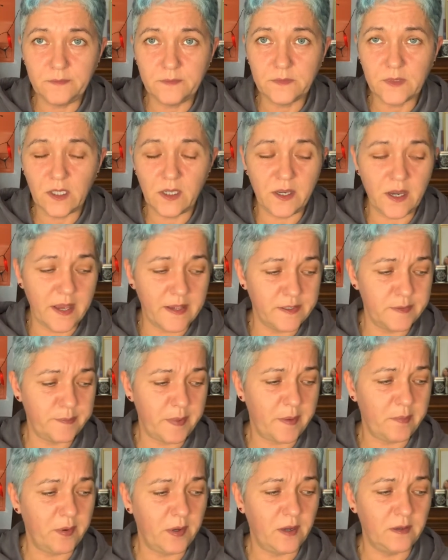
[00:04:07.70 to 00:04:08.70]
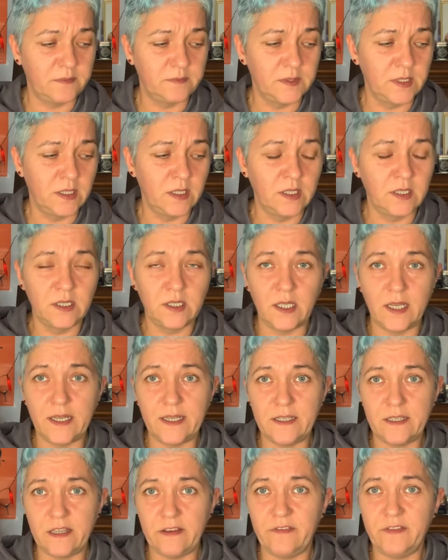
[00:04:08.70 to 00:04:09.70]
A nice pepper.
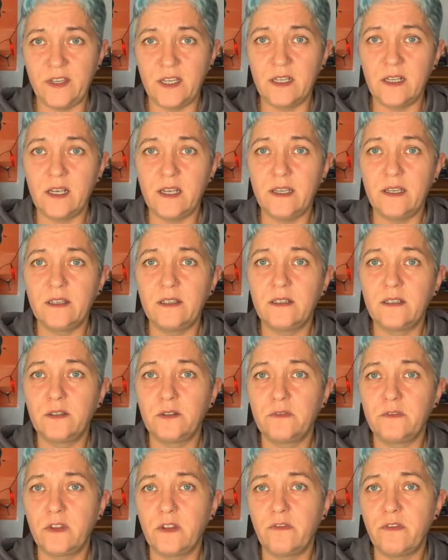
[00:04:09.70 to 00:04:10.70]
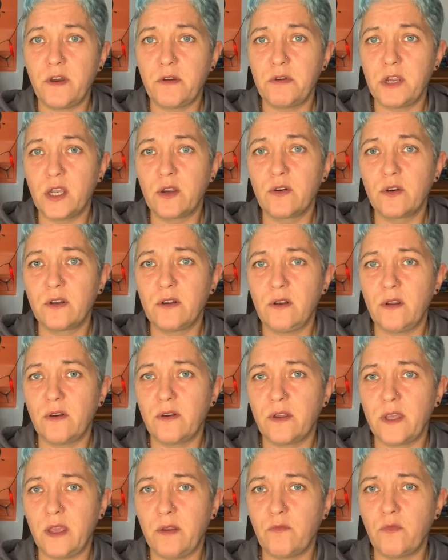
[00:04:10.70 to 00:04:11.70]
And definitely a, a very good
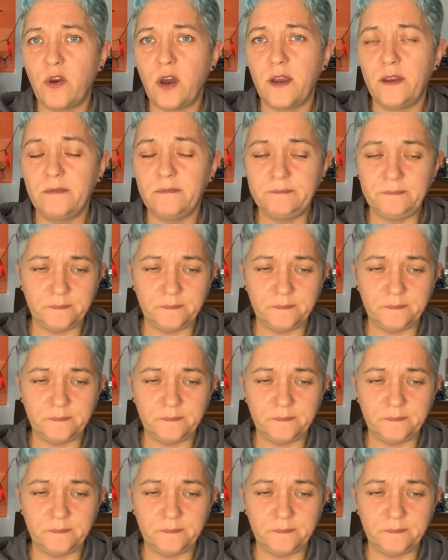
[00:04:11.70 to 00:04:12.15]
looking one.